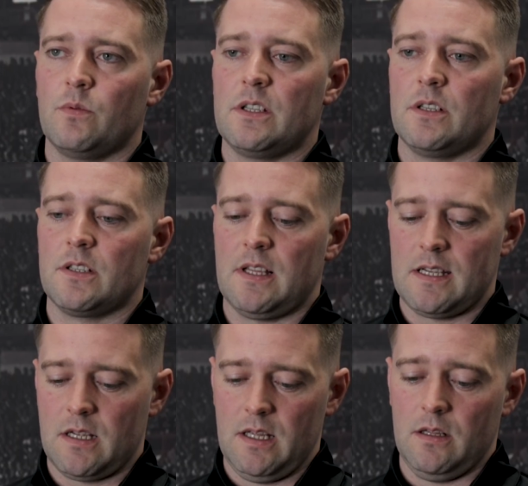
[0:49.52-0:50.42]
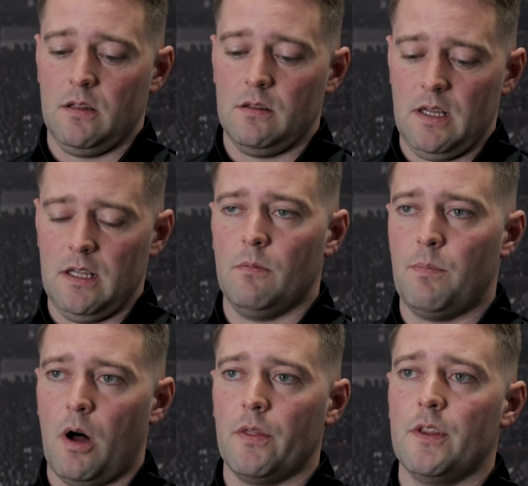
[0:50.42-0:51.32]
which is like a little
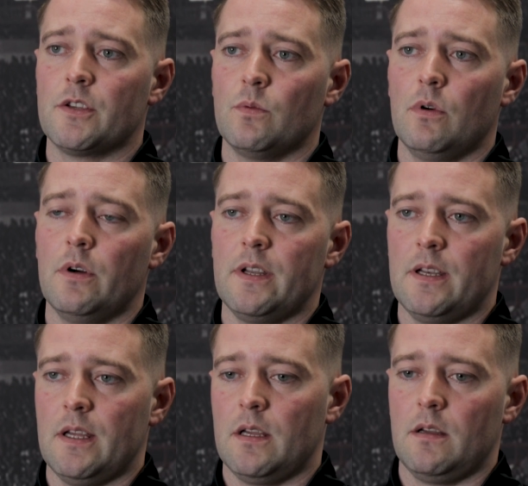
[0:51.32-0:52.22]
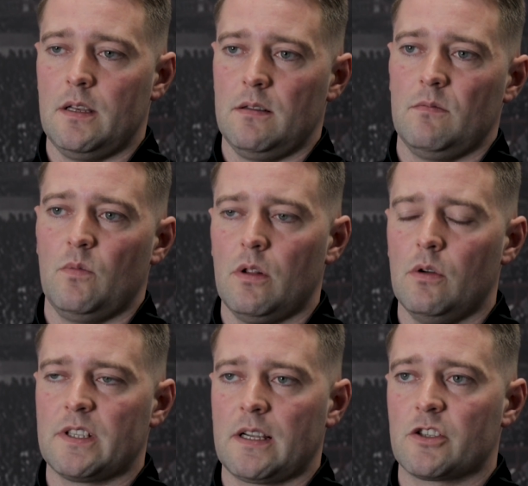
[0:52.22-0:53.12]
pod that's worn in what
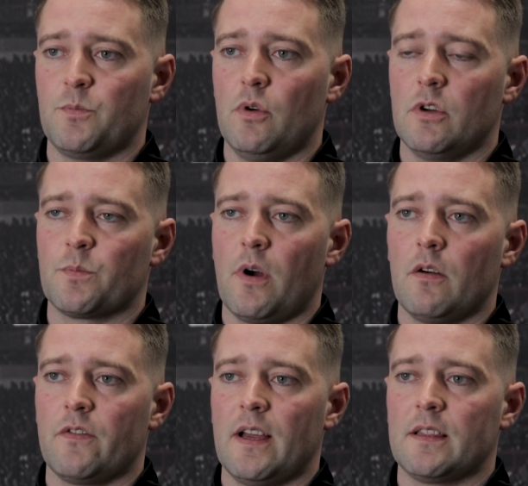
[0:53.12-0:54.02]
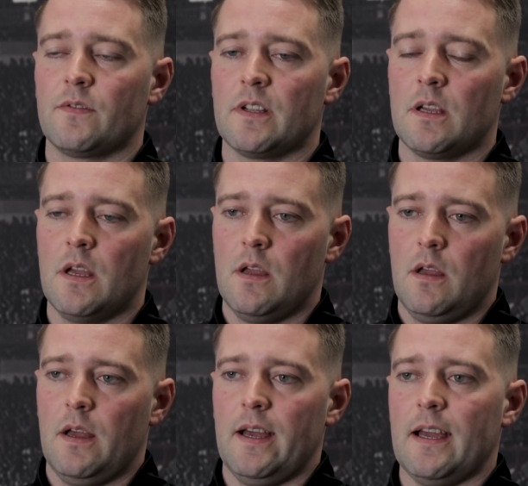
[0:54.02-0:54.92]
looks like a sports bra effectively.
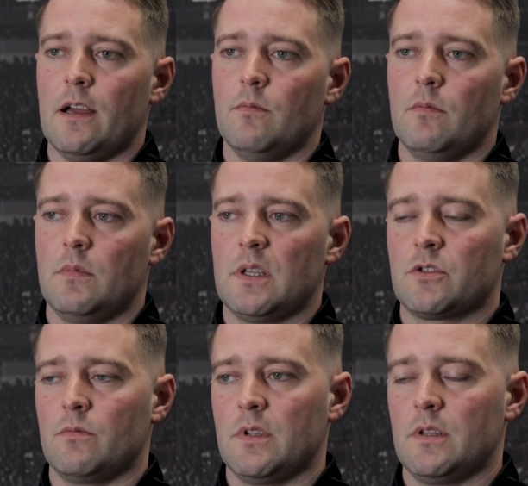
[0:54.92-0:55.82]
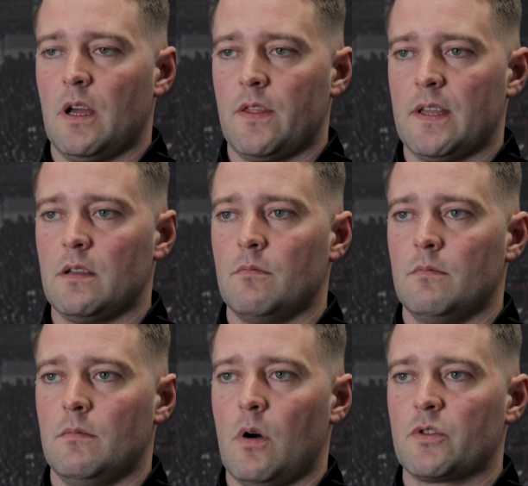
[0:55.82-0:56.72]
It's something that I
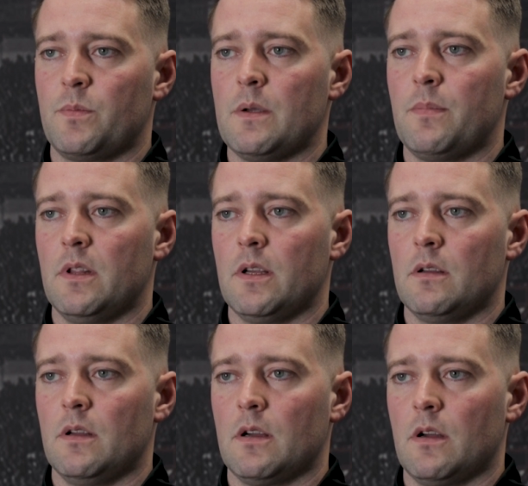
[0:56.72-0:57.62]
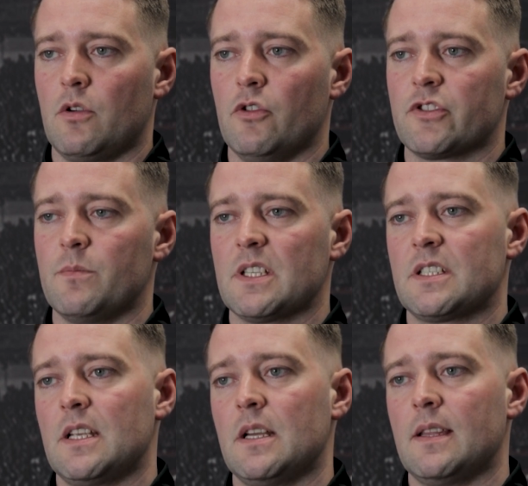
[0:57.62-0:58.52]
think most people are accustomed to
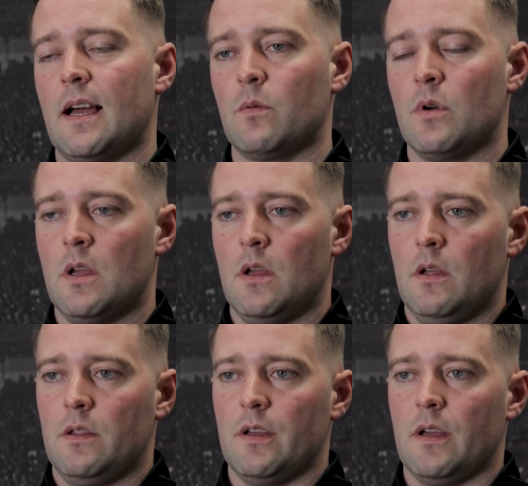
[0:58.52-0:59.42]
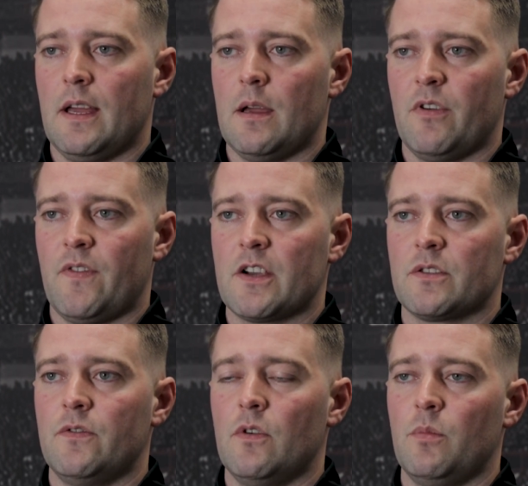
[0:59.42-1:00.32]
seeing now that
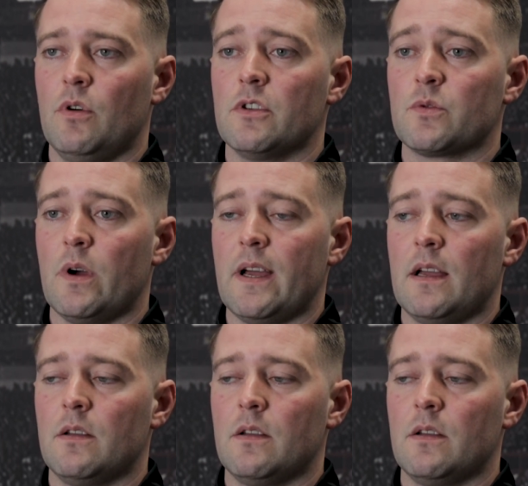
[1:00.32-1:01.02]
professional footballers wear.